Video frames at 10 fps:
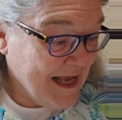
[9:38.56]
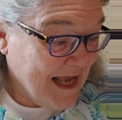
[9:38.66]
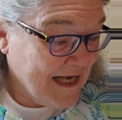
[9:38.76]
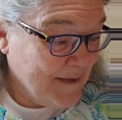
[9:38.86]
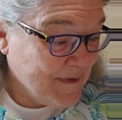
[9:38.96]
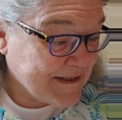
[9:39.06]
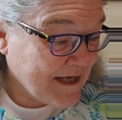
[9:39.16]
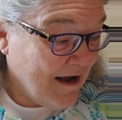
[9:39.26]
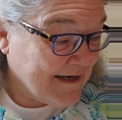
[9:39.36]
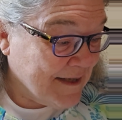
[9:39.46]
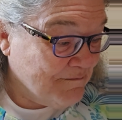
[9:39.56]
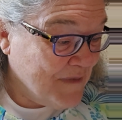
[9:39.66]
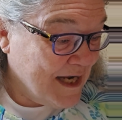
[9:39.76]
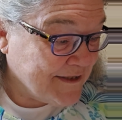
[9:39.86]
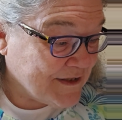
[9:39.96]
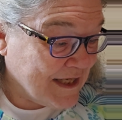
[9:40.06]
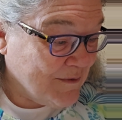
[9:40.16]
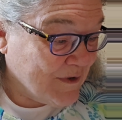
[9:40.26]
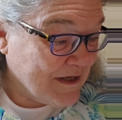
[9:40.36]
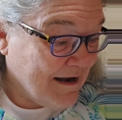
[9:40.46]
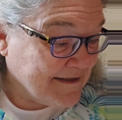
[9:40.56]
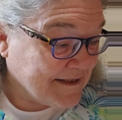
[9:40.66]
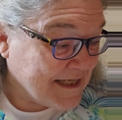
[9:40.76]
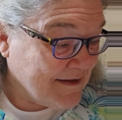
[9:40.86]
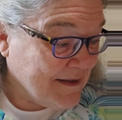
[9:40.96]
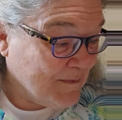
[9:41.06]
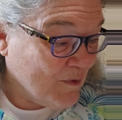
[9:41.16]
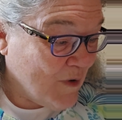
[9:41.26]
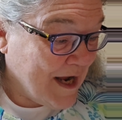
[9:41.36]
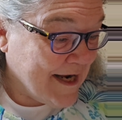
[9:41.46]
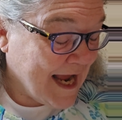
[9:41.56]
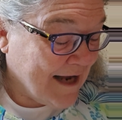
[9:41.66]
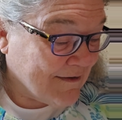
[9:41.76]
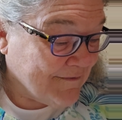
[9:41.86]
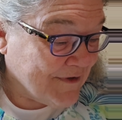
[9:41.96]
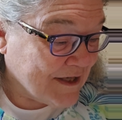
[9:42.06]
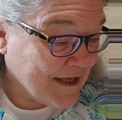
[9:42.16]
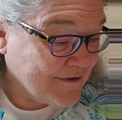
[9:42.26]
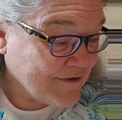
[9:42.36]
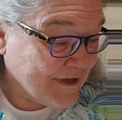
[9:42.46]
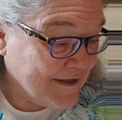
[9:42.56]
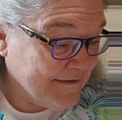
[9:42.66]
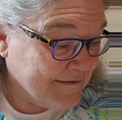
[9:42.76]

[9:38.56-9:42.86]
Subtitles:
And he besought him much that he would not send them away out of the country.